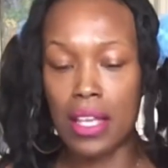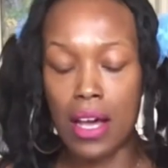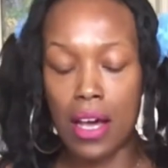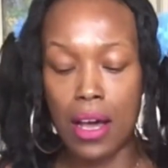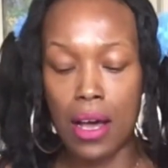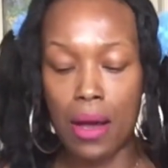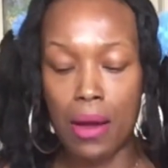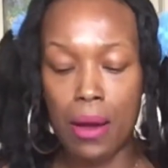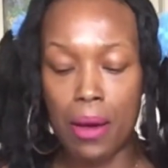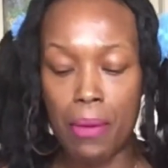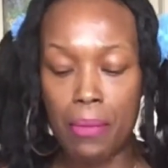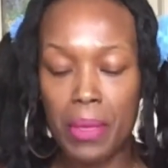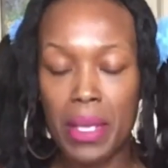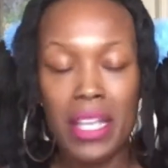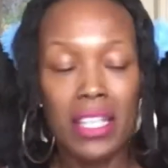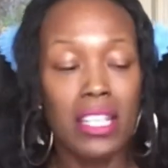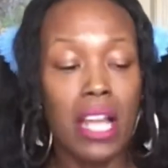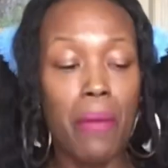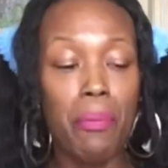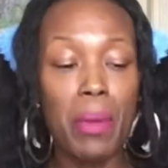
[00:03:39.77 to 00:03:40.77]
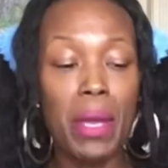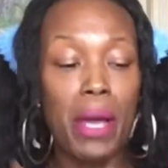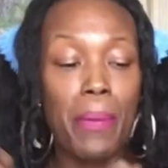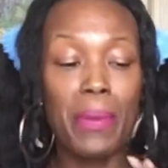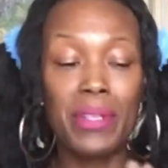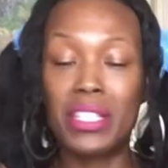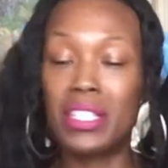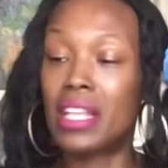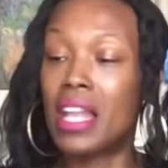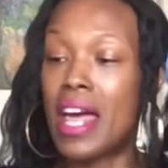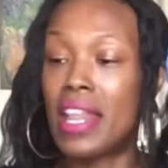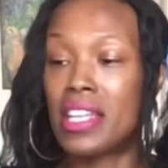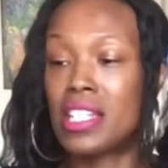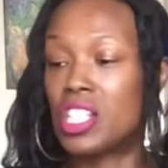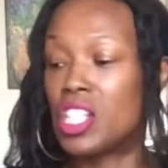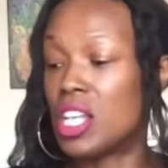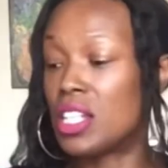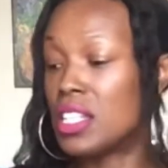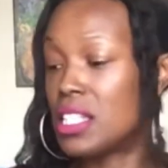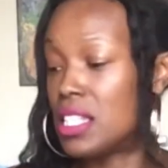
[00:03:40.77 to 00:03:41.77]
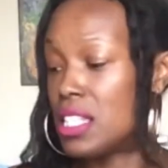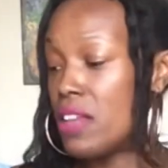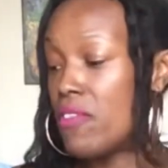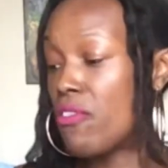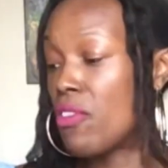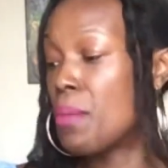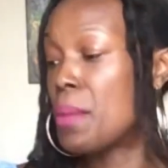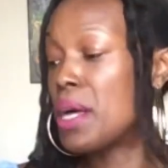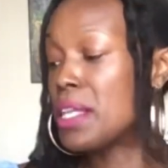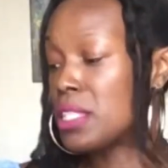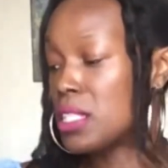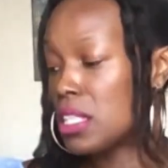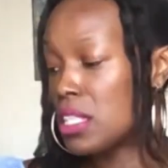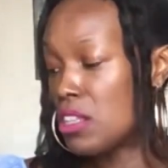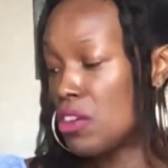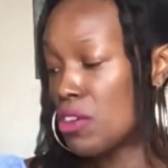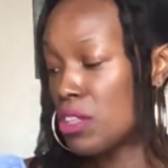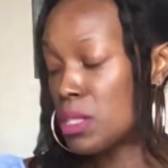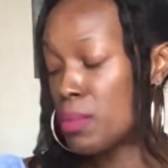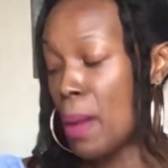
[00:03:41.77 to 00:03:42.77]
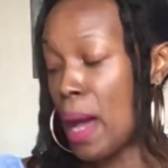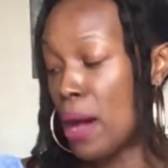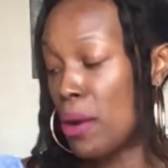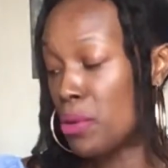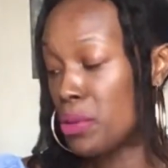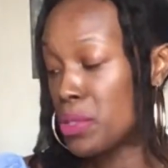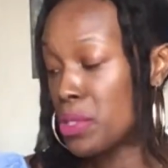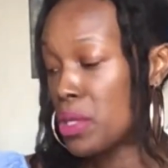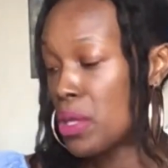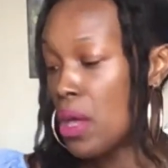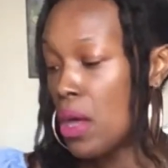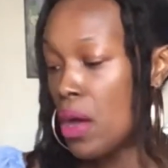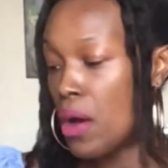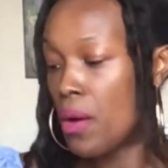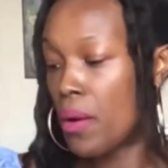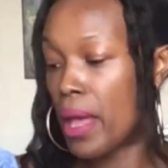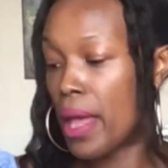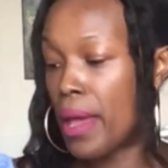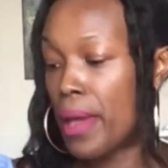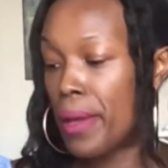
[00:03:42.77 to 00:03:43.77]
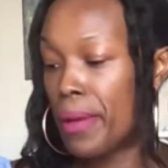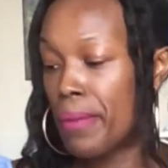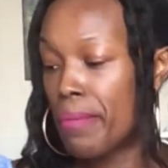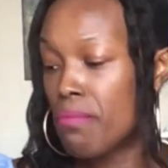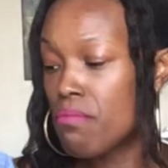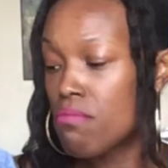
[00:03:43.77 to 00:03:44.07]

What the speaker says: I pick up just a lot of jealousy from your spouse, okay?